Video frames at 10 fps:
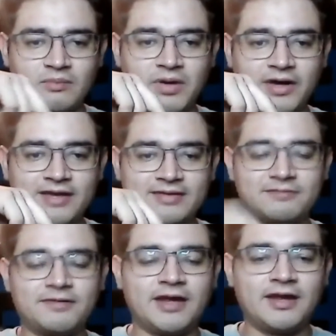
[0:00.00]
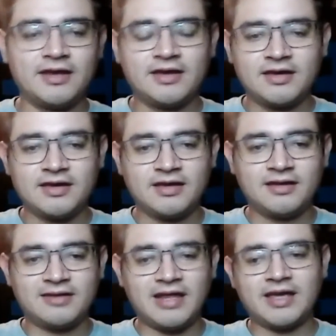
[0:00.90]
but he's afraid.
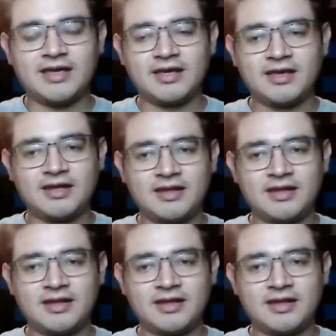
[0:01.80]
He's like,